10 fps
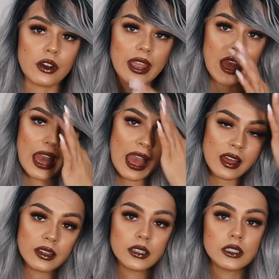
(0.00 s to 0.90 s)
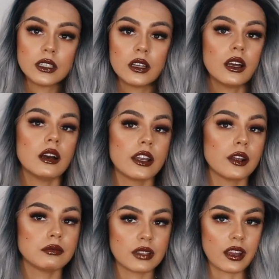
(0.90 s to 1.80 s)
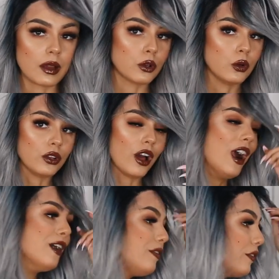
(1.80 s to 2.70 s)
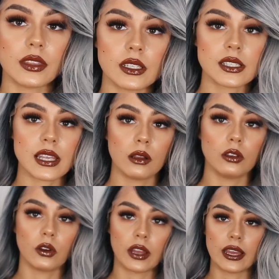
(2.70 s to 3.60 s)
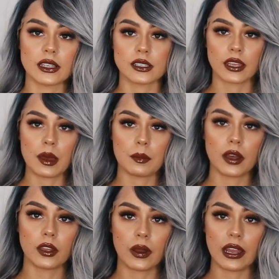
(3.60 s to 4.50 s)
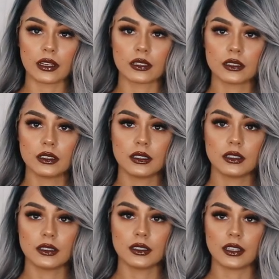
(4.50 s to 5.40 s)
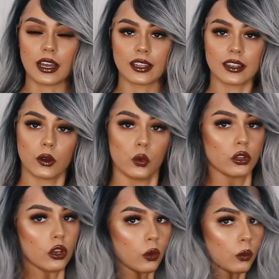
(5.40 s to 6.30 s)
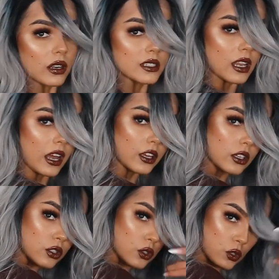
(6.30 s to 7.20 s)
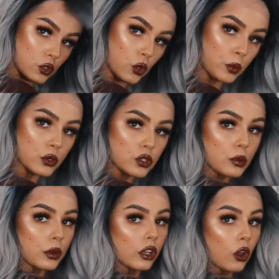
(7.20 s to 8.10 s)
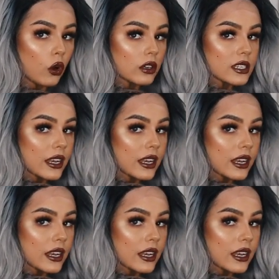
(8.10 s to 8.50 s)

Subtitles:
gray hair. I don't think I'm cool enough. This is how long it is again, by the way. Like all the long ones are like super, super long